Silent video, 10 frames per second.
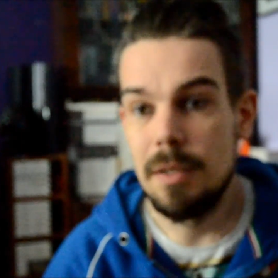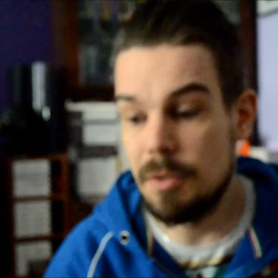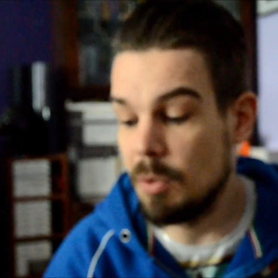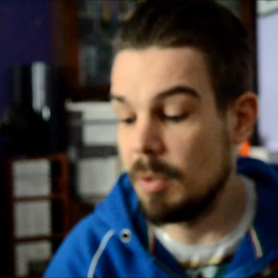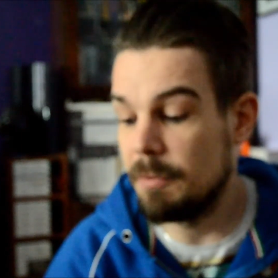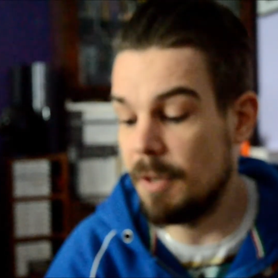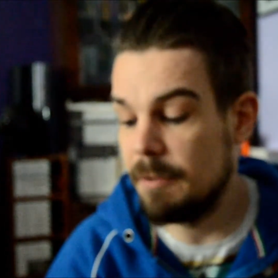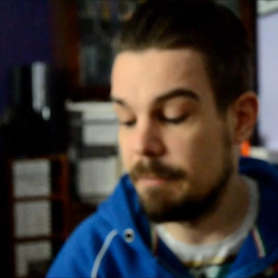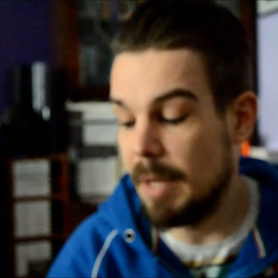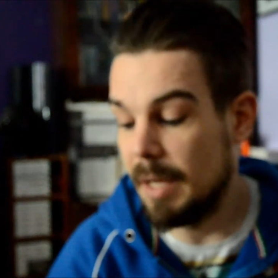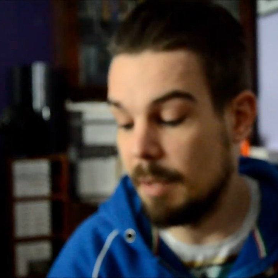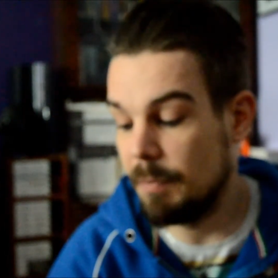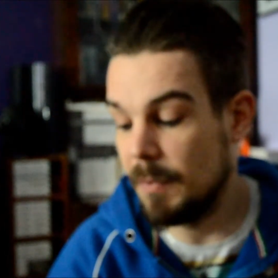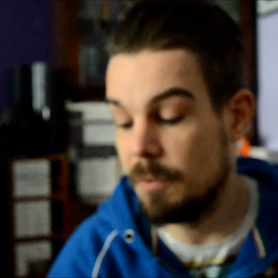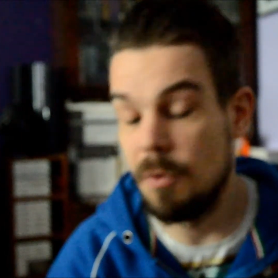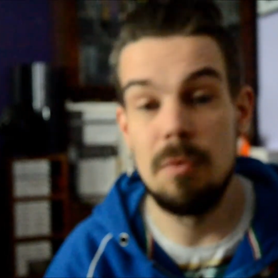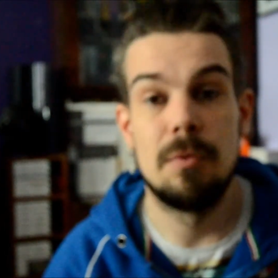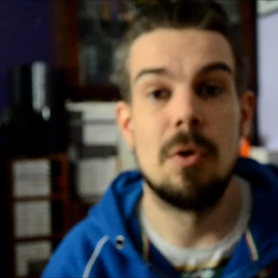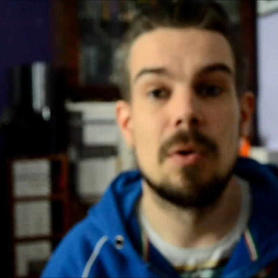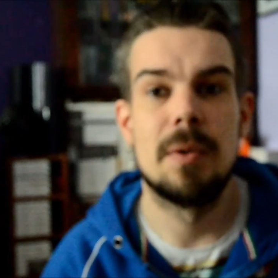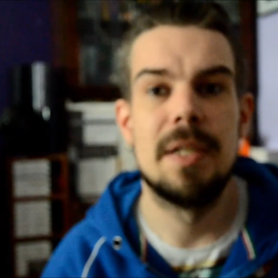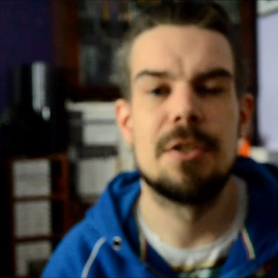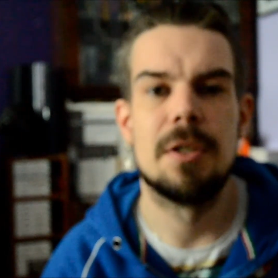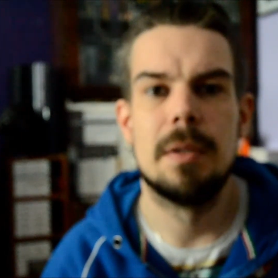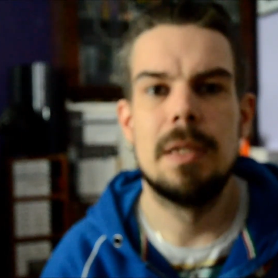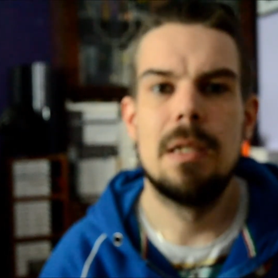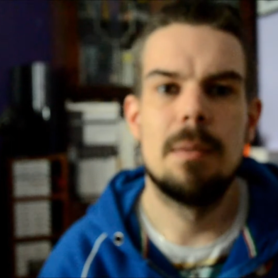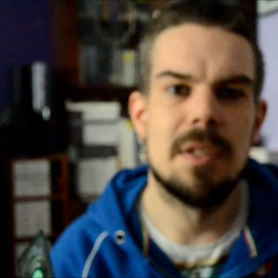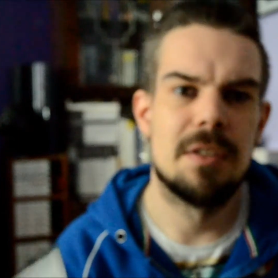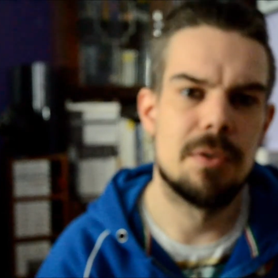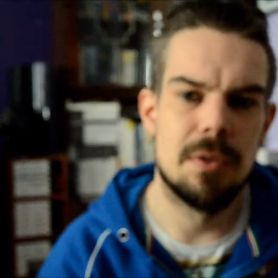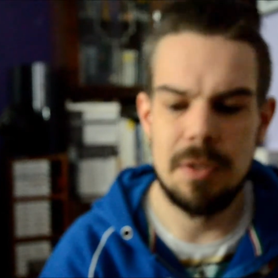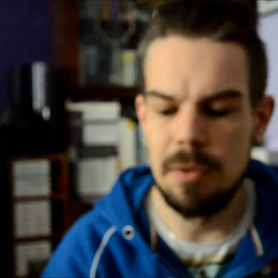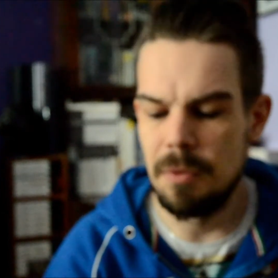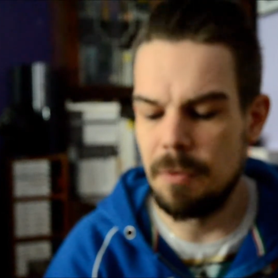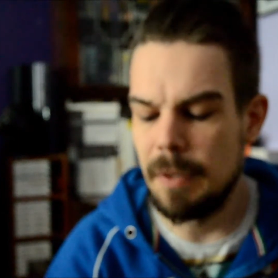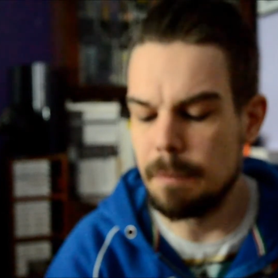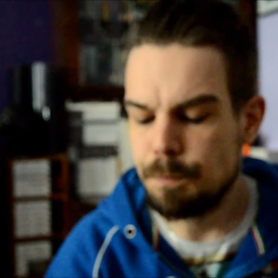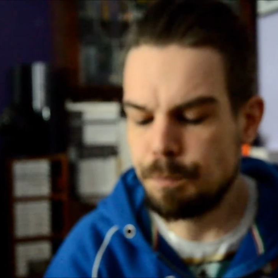It's only 5 mana, 4/4 creature, but it's not the whole thing.